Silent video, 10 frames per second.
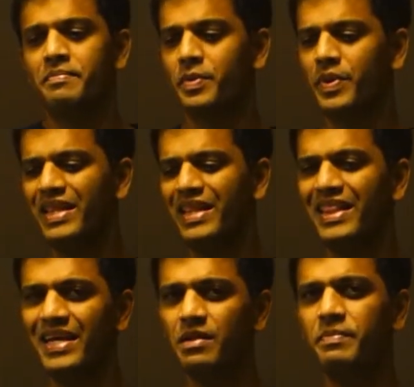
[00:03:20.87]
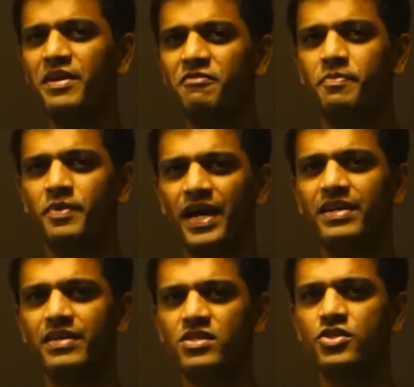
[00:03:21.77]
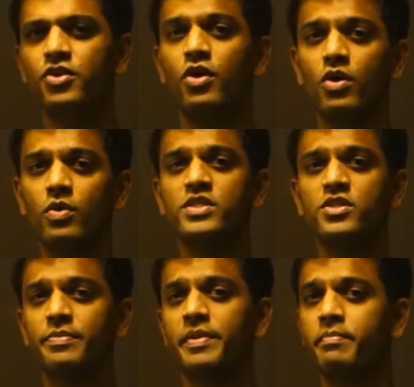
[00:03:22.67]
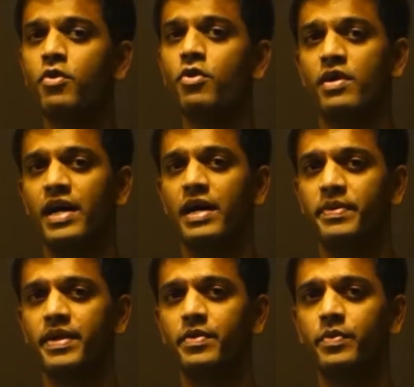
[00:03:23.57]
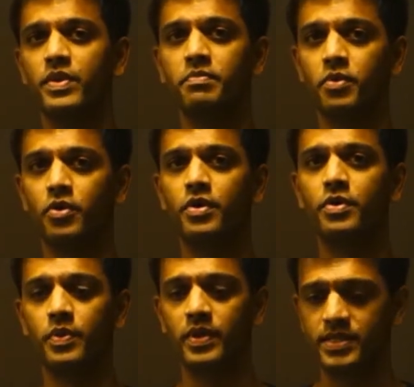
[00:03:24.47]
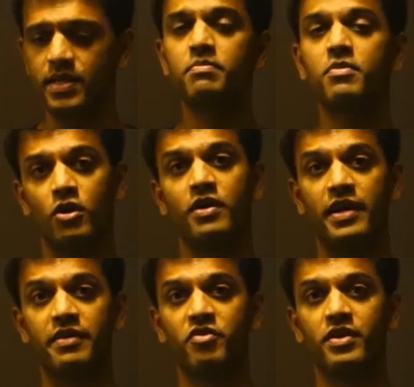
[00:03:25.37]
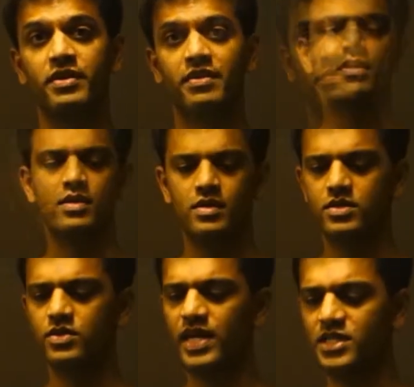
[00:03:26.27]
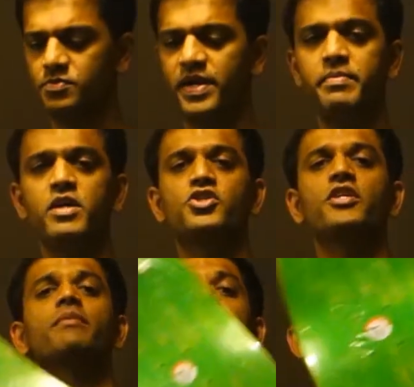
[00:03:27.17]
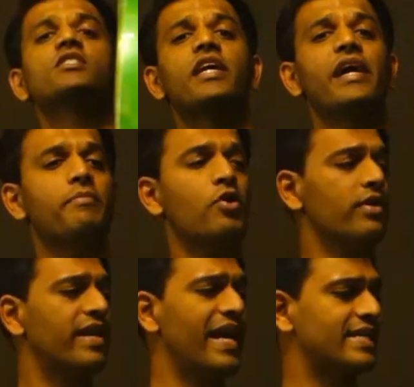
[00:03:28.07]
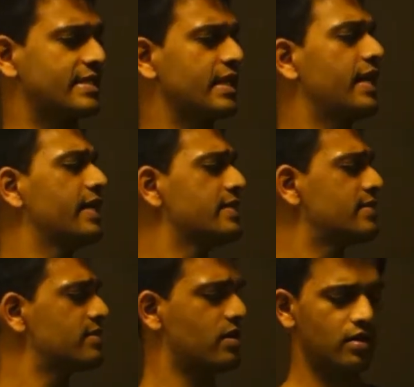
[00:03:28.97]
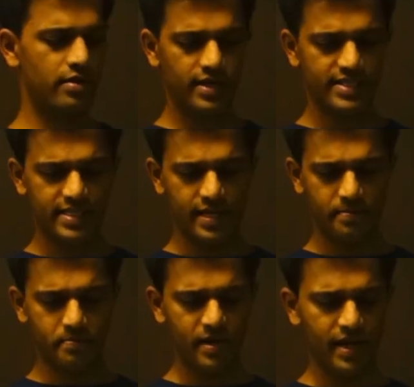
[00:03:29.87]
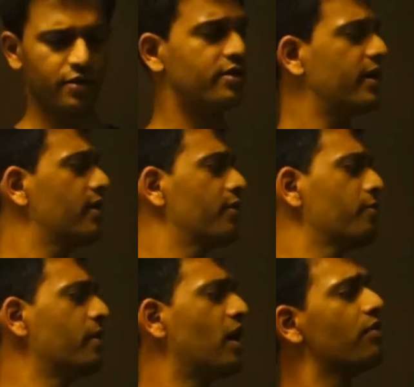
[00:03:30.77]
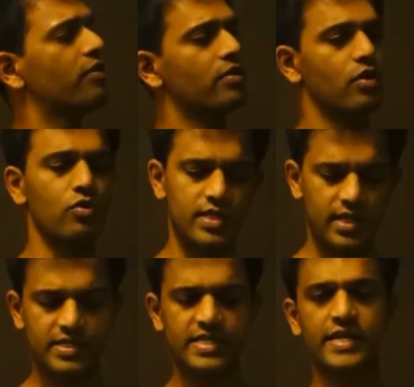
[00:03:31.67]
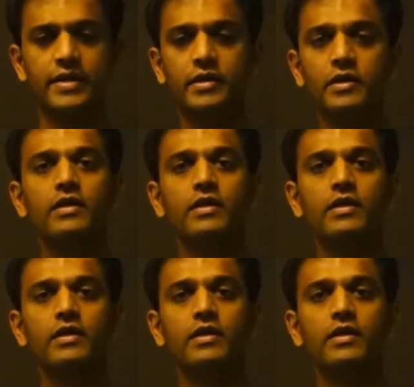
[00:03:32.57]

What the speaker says: But with a little bit of practice, you're always going to be more happy with a board with some concave on it. So that's pretty much it about skateboard decks, guys. Except I can tell you about the nose and the tail.